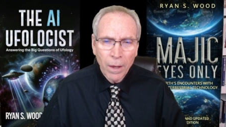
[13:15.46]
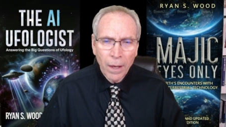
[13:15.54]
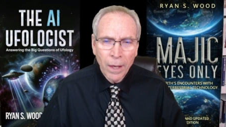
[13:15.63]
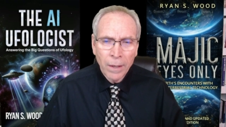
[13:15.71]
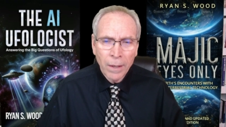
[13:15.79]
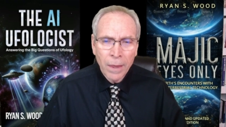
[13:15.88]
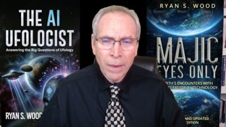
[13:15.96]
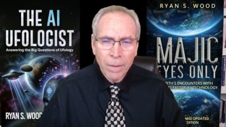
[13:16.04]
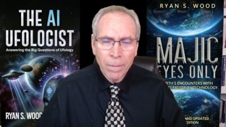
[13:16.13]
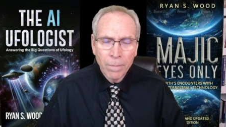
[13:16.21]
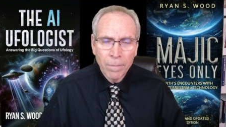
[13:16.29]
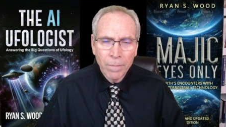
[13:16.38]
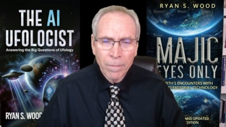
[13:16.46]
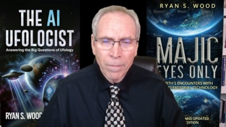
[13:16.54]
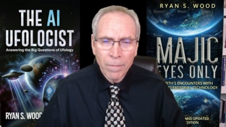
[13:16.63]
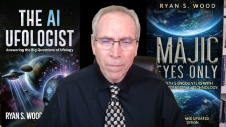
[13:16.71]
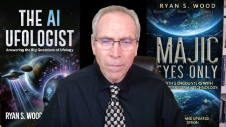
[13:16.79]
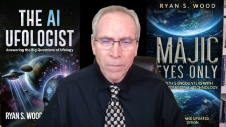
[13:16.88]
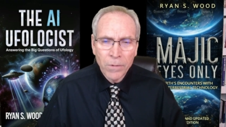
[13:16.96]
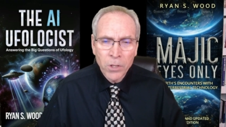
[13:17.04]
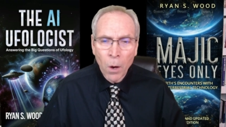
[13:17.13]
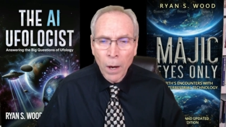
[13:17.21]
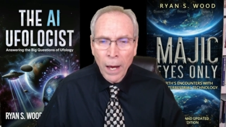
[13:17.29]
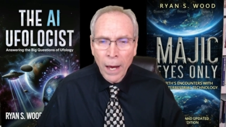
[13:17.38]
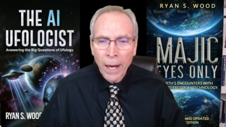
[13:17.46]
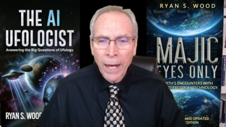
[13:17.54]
in, so I